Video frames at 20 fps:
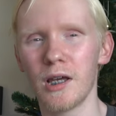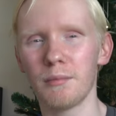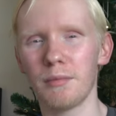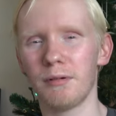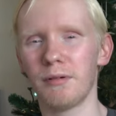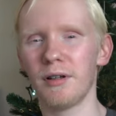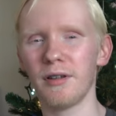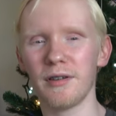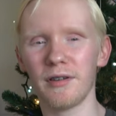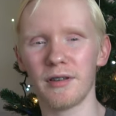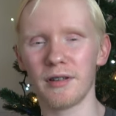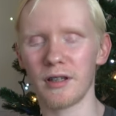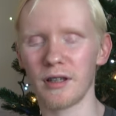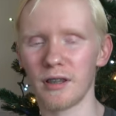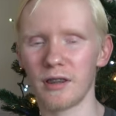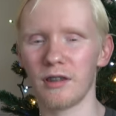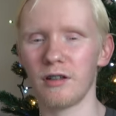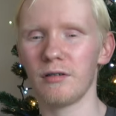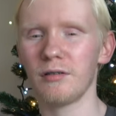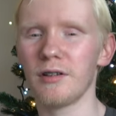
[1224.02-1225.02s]
But once
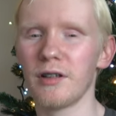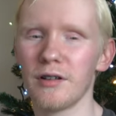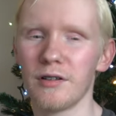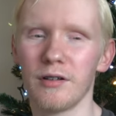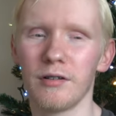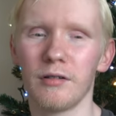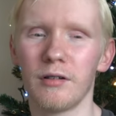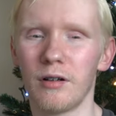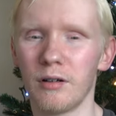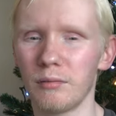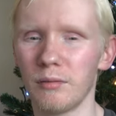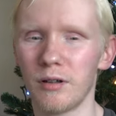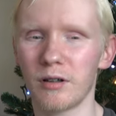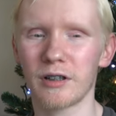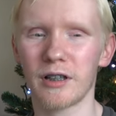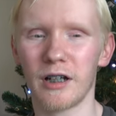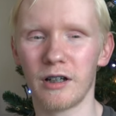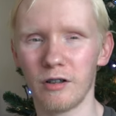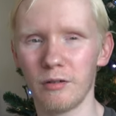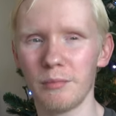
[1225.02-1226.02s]
those issues all
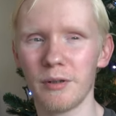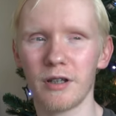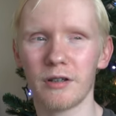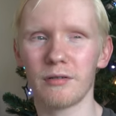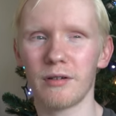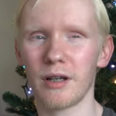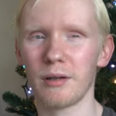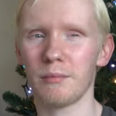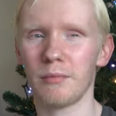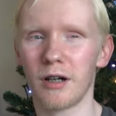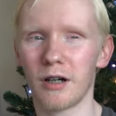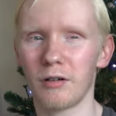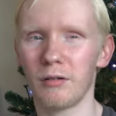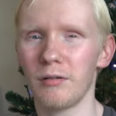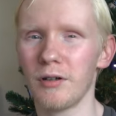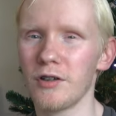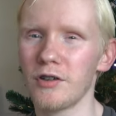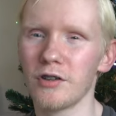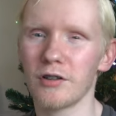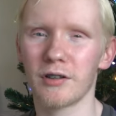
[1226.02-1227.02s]
worked out, it'll be a great
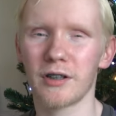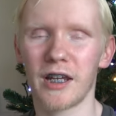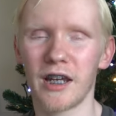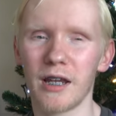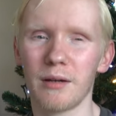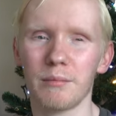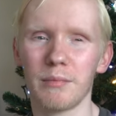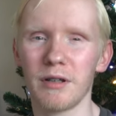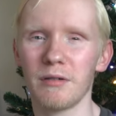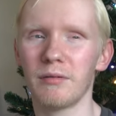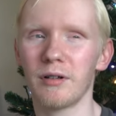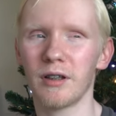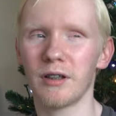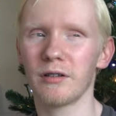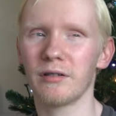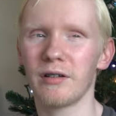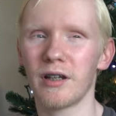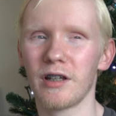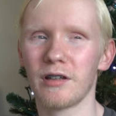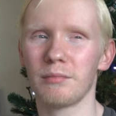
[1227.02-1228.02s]
model. It just can't be one of
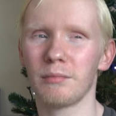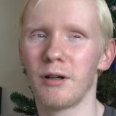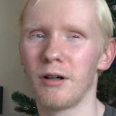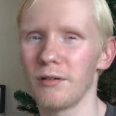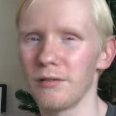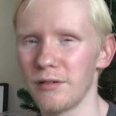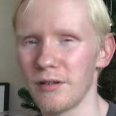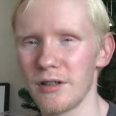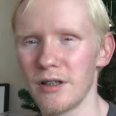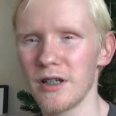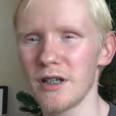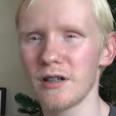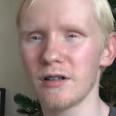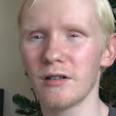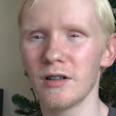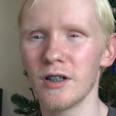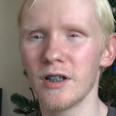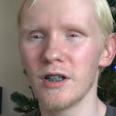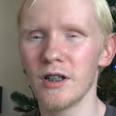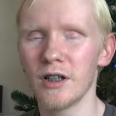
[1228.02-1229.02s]
the greatest models of the
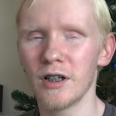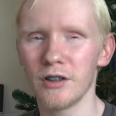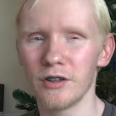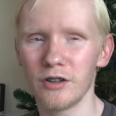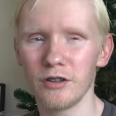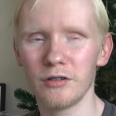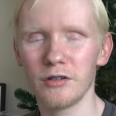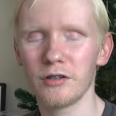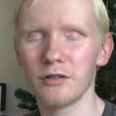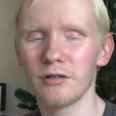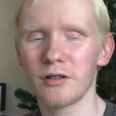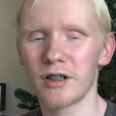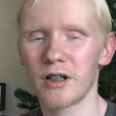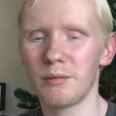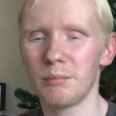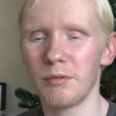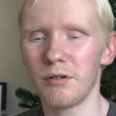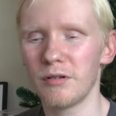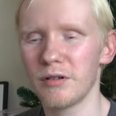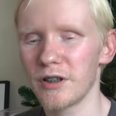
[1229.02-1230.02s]
year due to a
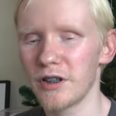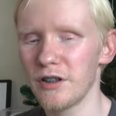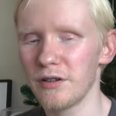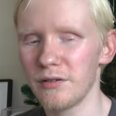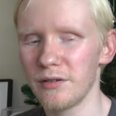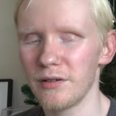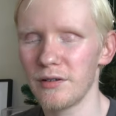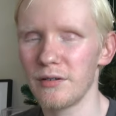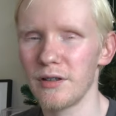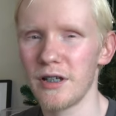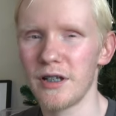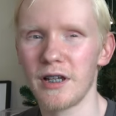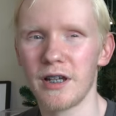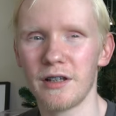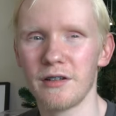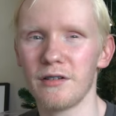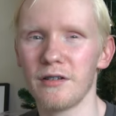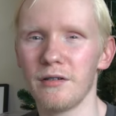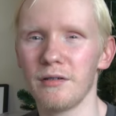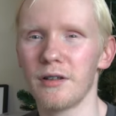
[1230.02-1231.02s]
couple of QC
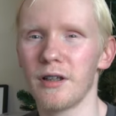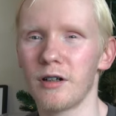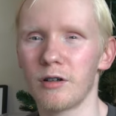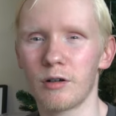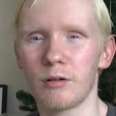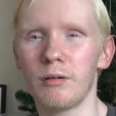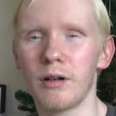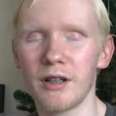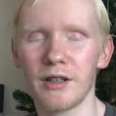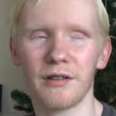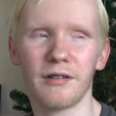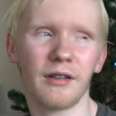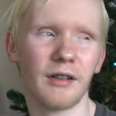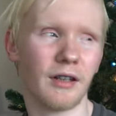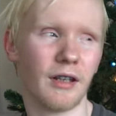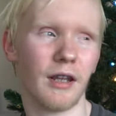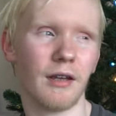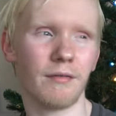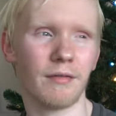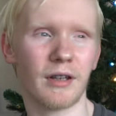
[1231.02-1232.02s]
issues that are quite
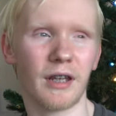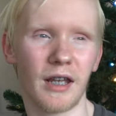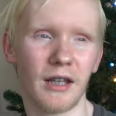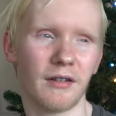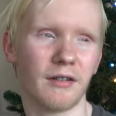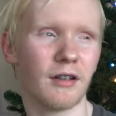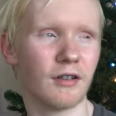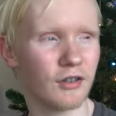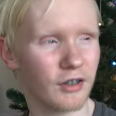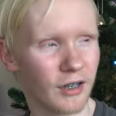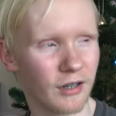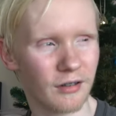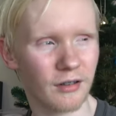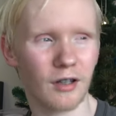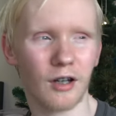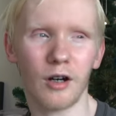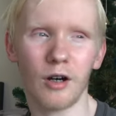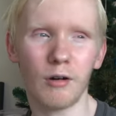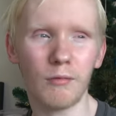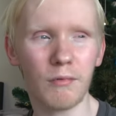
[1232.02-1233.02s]
significant, such as
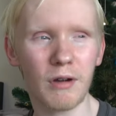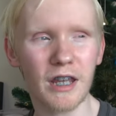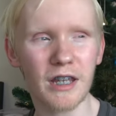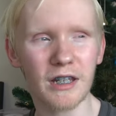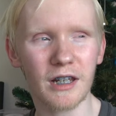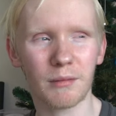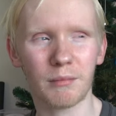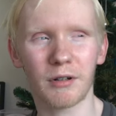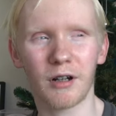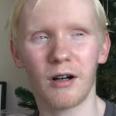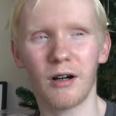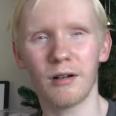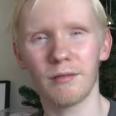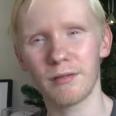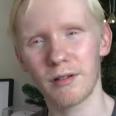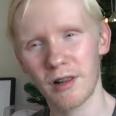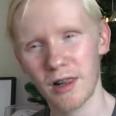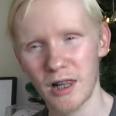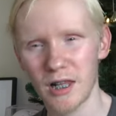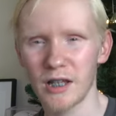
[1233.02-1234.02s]
a wing coming
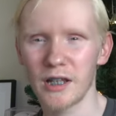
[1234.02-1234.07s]
off